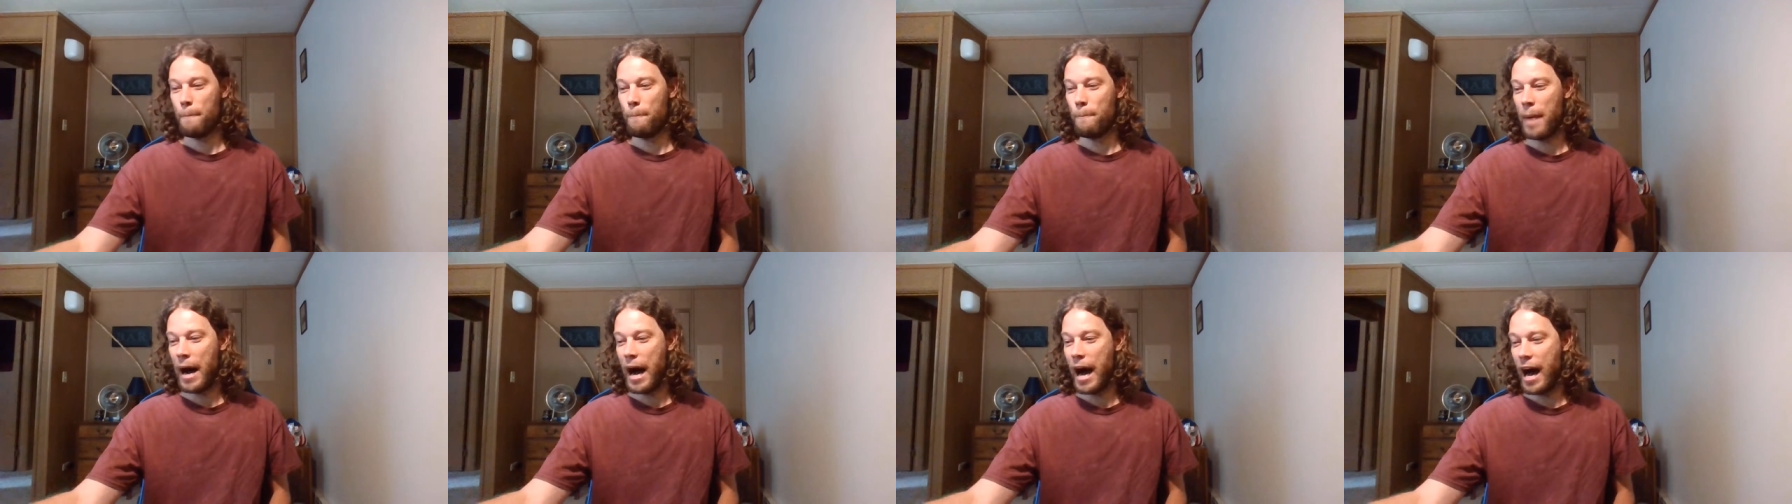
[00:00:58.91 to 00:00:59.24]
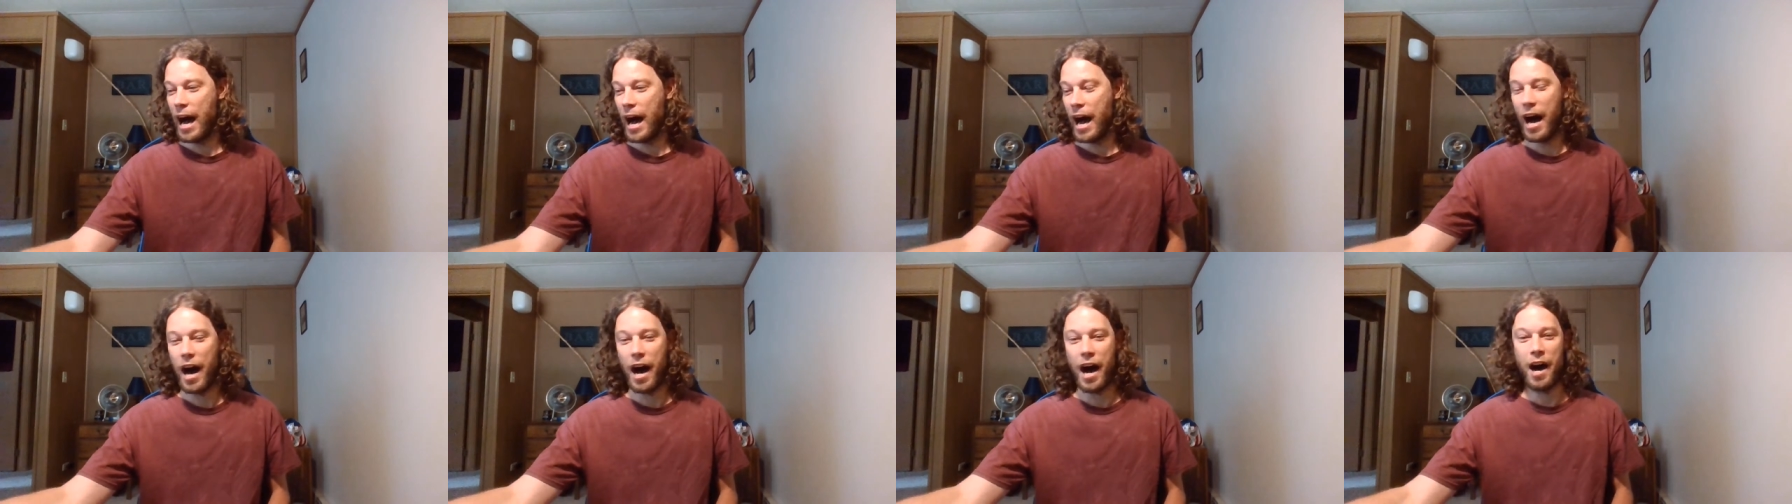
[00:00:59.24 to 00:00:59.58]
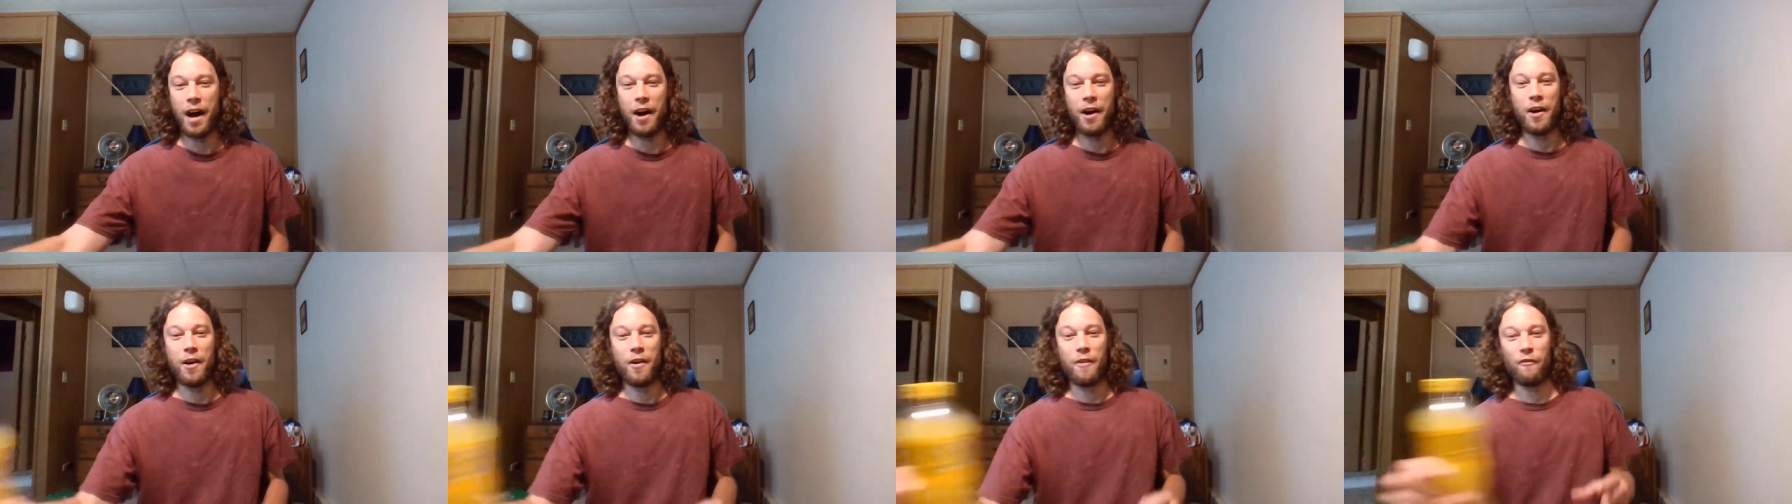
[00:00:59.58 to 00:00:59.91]

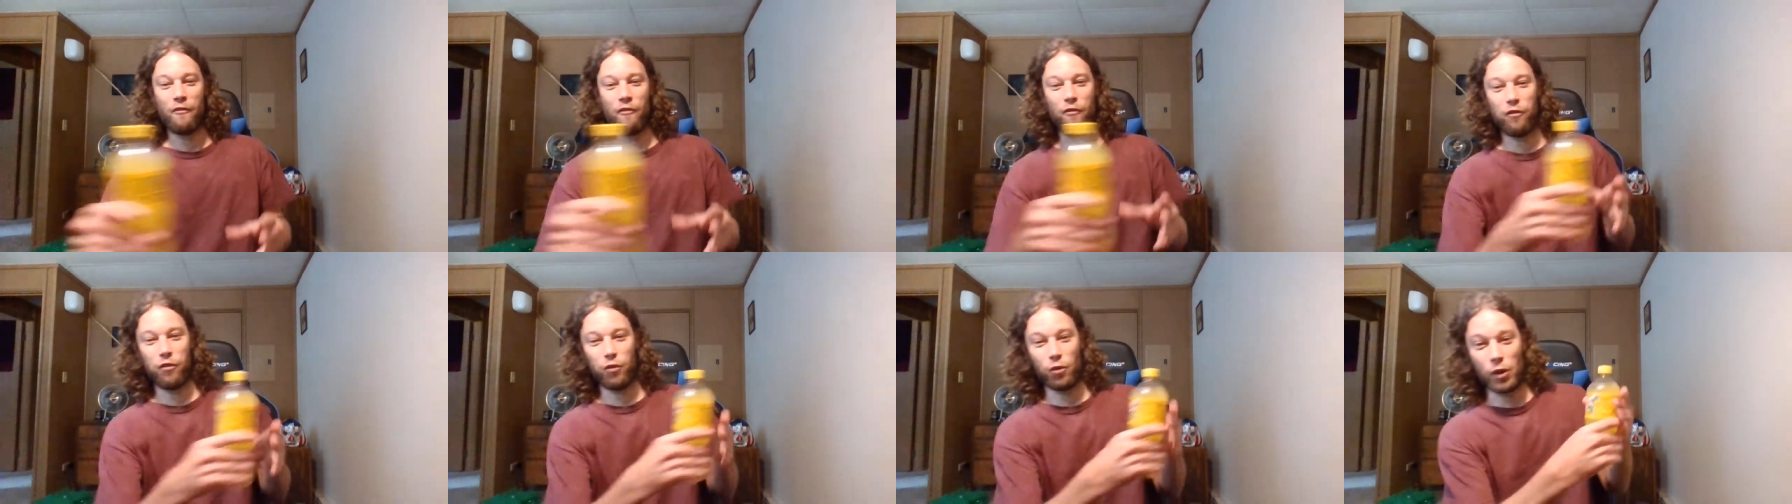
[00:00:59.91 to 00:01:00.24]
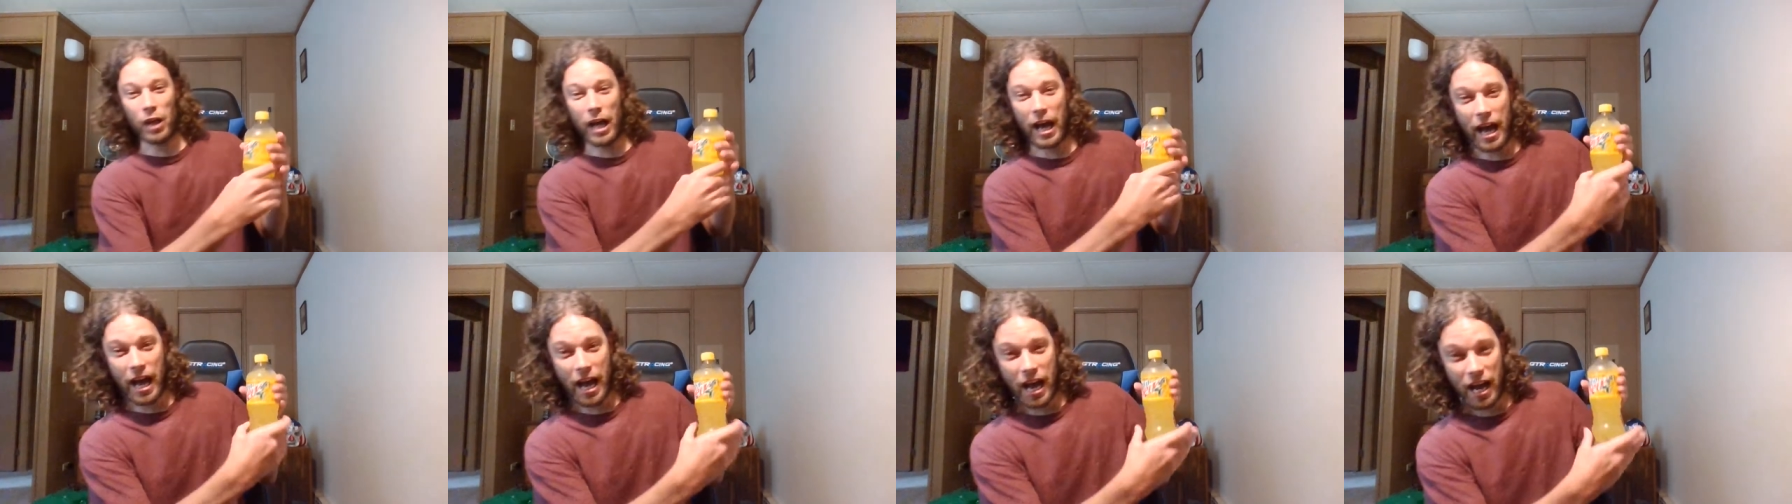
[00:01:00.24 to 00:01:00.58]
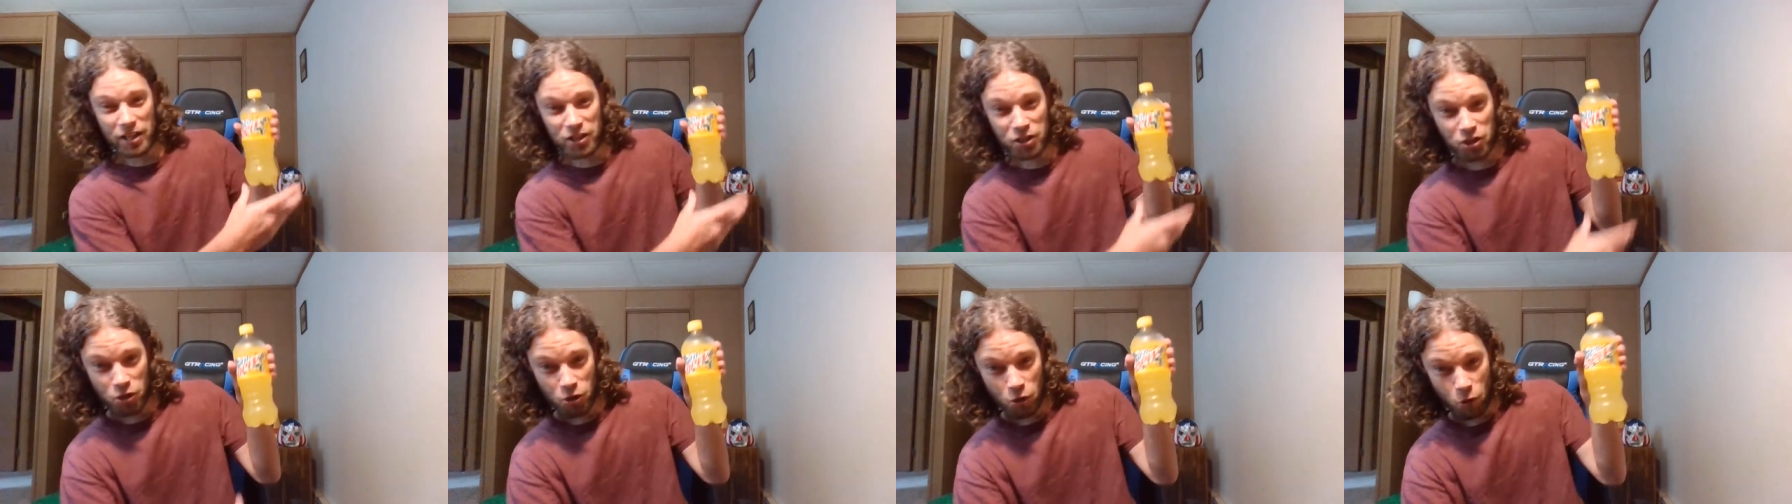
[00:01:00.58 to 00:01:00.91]
baja
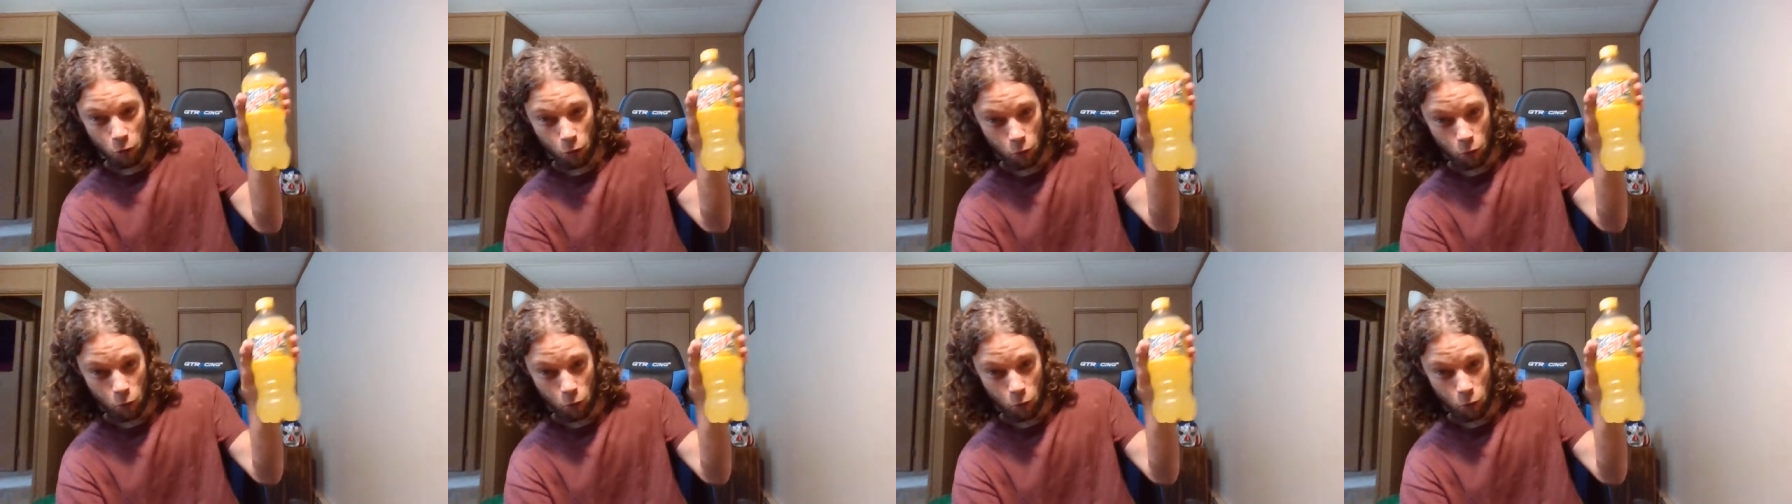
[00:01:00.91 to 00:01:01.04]
flash